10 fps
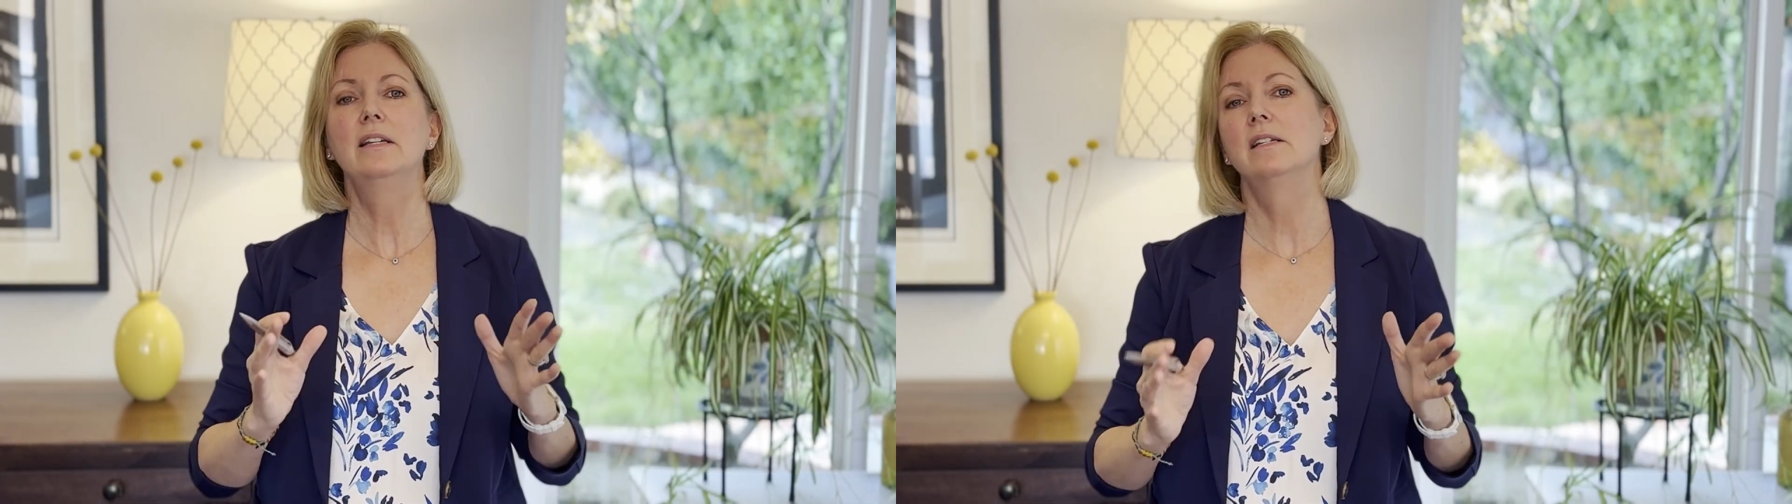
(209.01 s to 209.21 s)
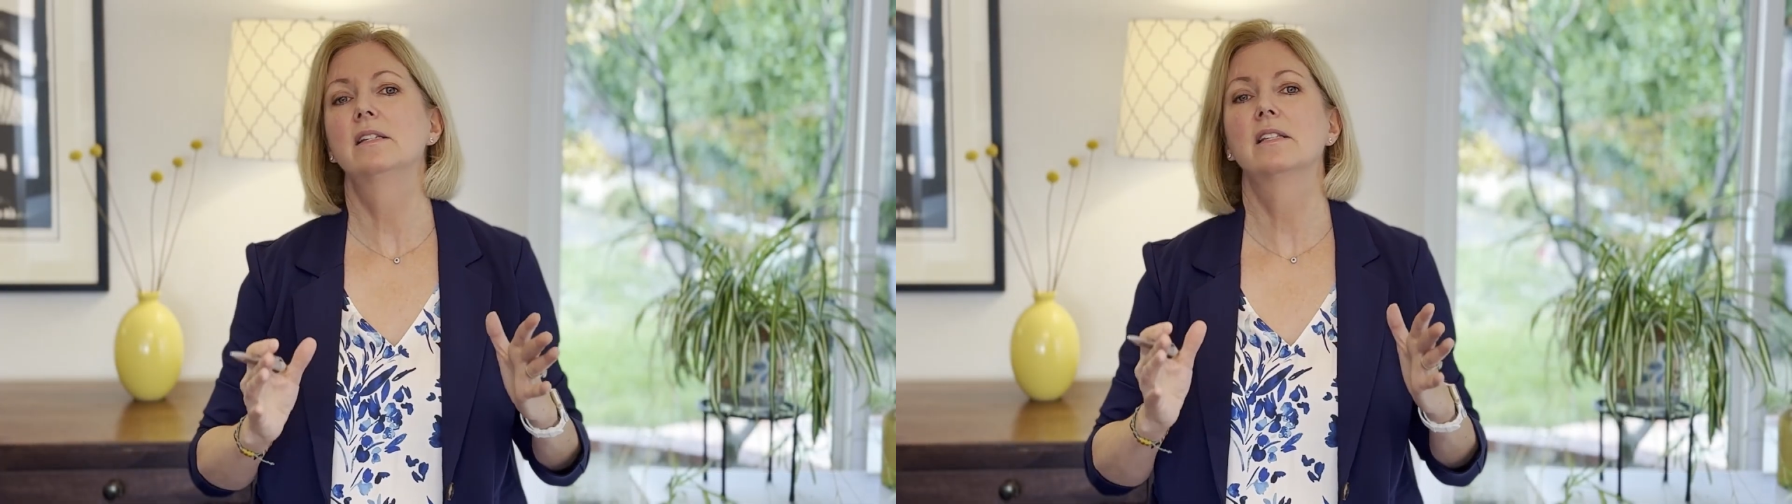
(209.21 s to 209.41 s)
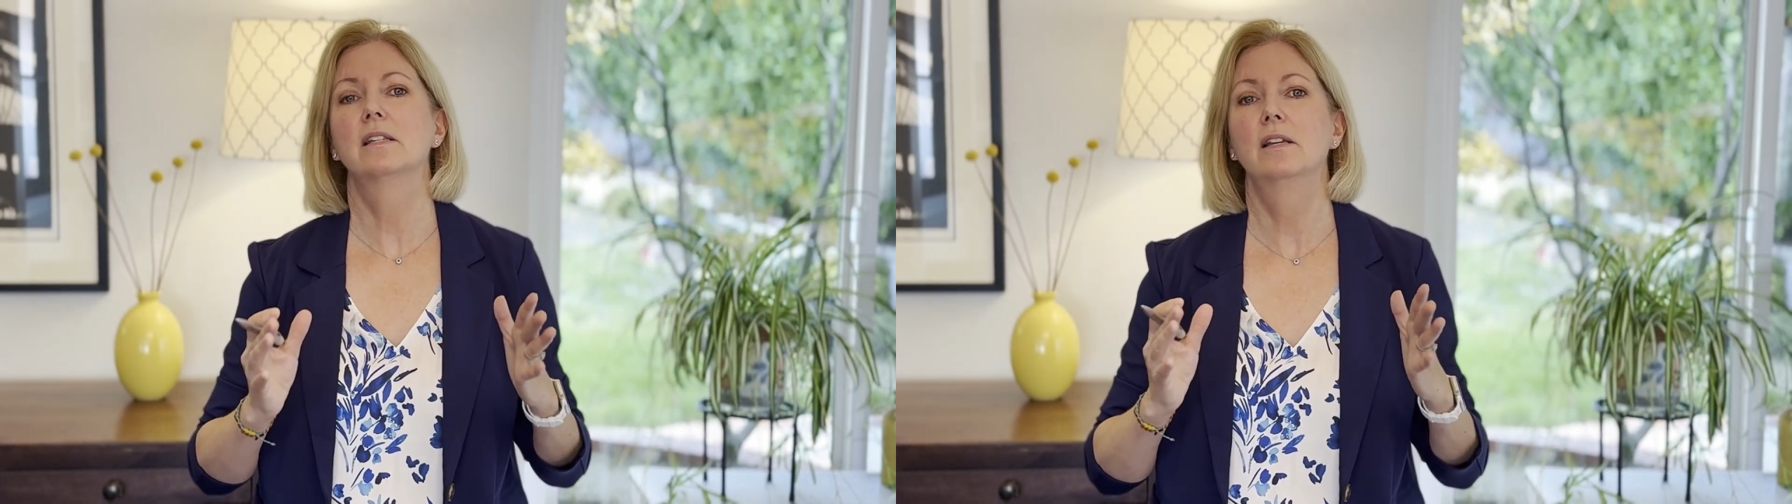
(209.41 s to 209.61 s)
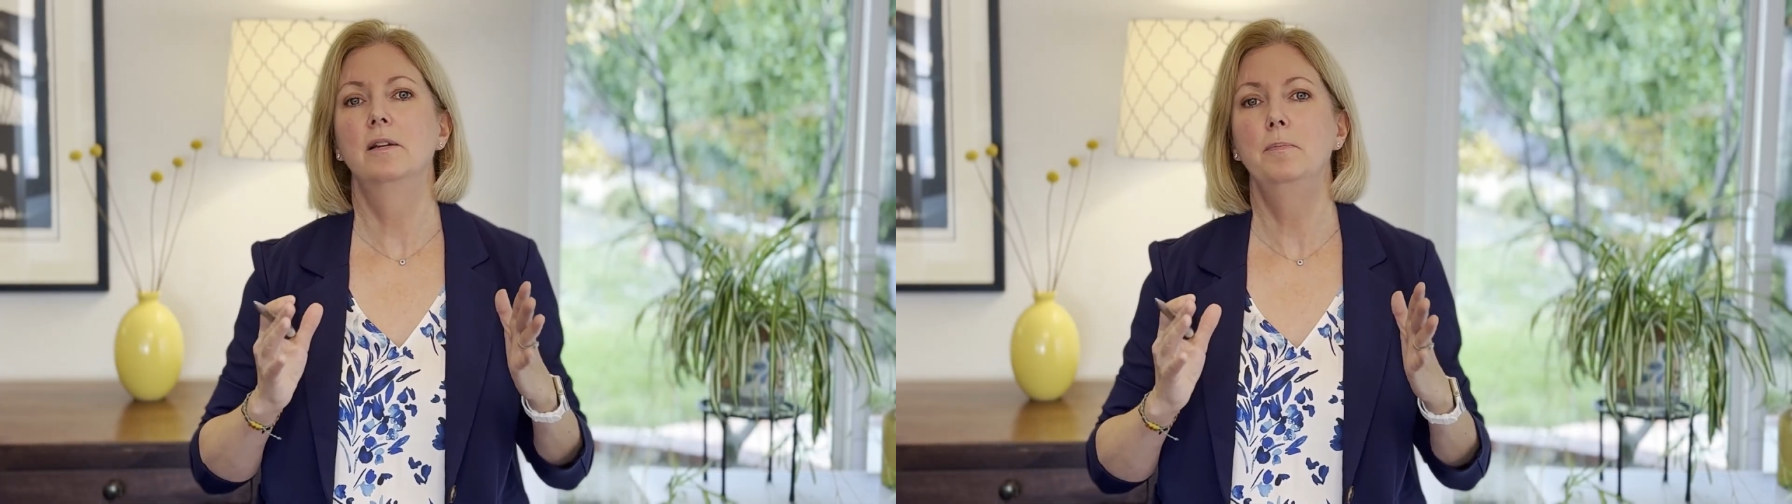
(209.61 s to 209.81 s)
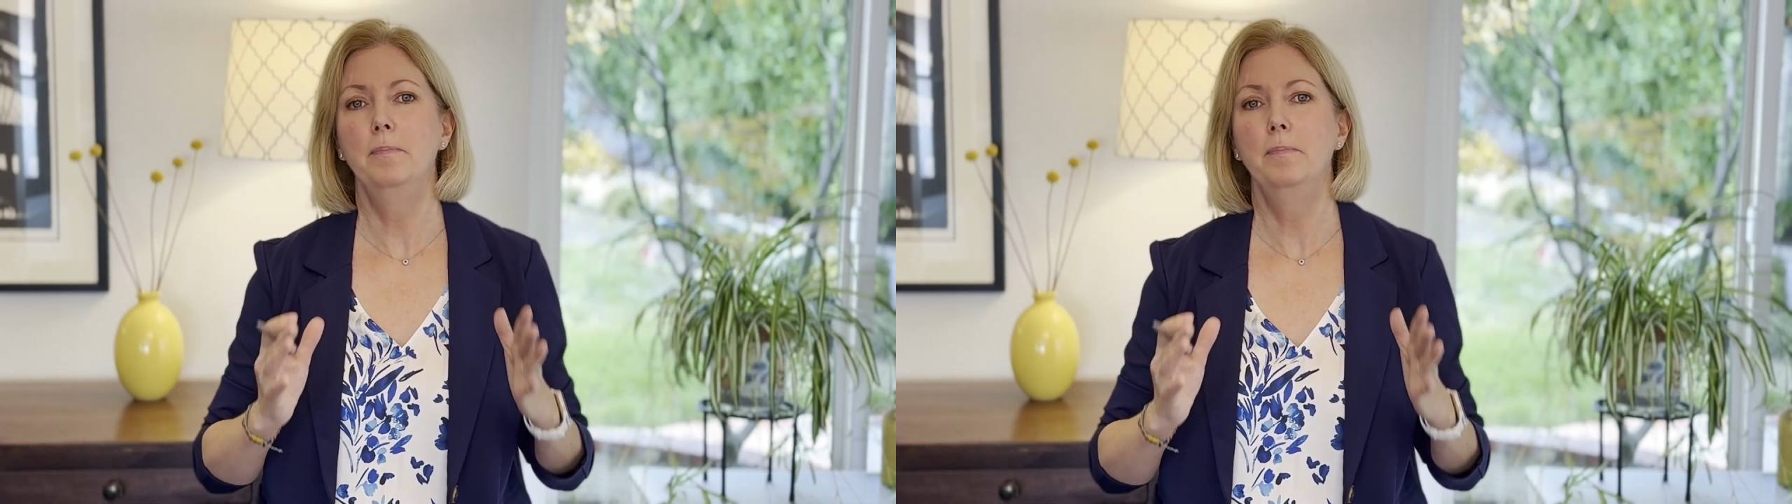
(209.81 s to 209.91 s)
is the